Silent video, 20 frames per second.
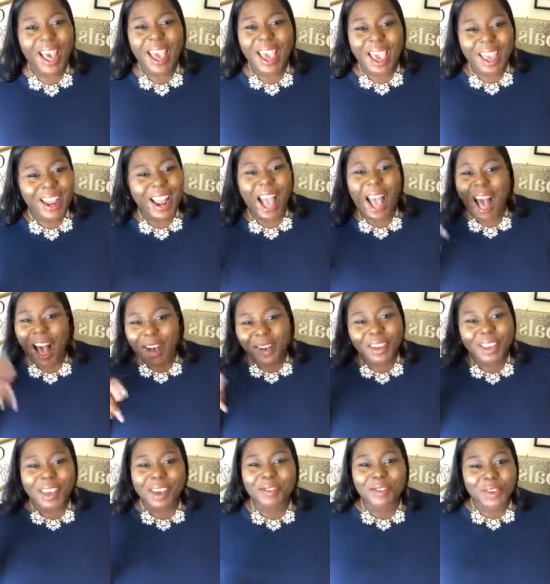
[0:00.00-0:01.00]
and I'll
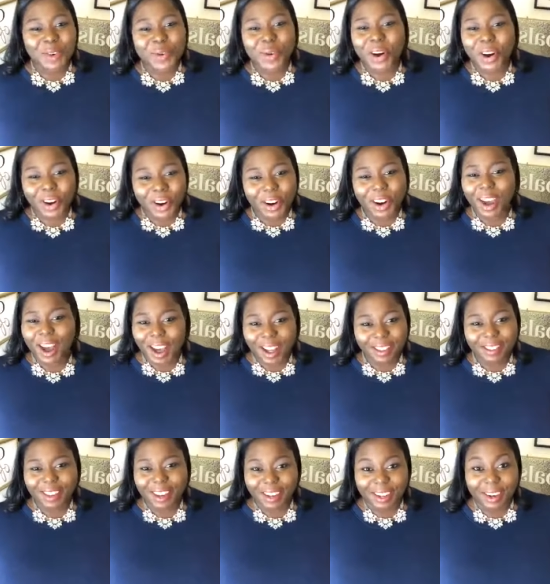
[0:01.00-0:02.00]
give you her
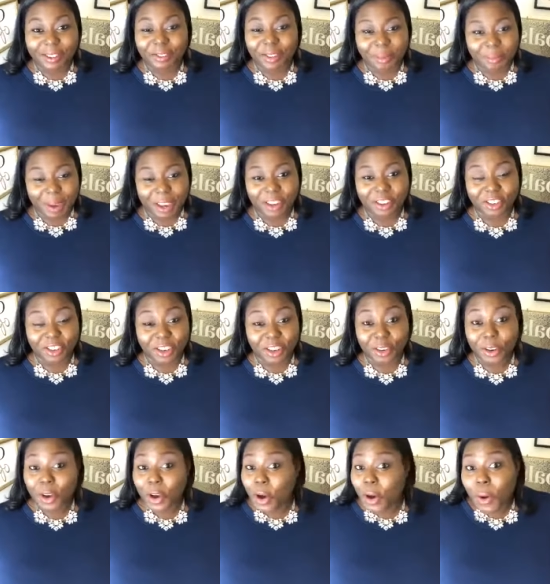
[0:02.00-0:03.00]
contact information,
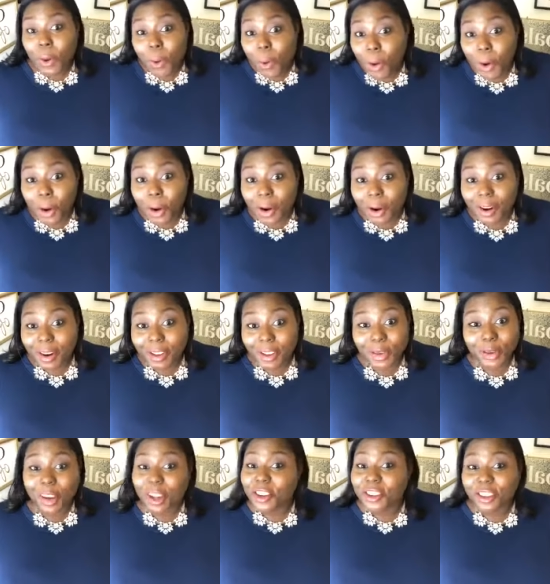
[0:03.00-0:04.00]
or you
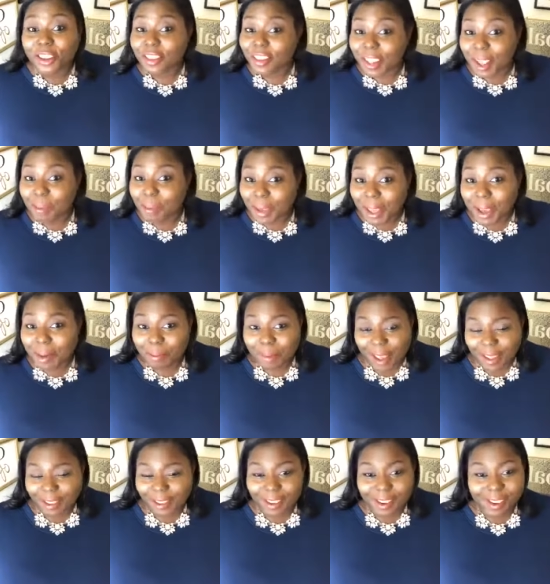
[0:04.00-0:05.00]
can just send me a
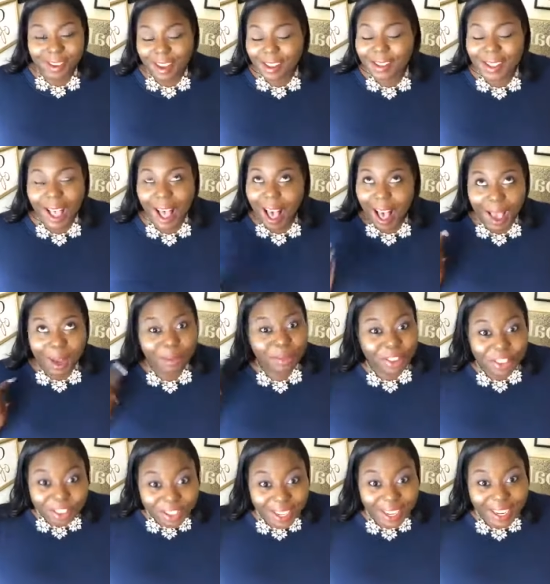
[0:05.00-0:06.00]
message because I'm
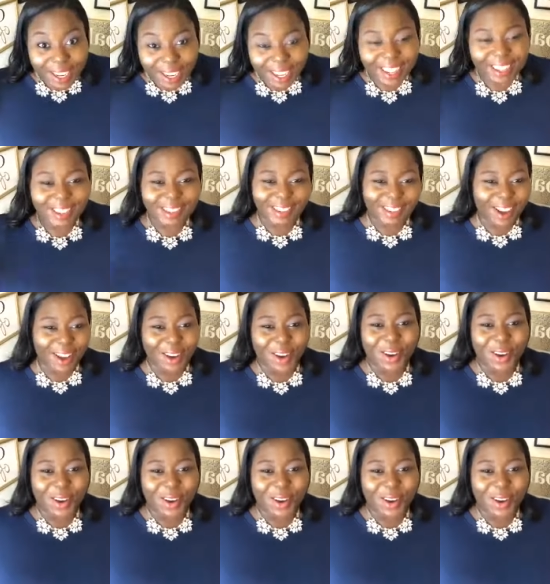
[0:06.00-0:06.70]
she. So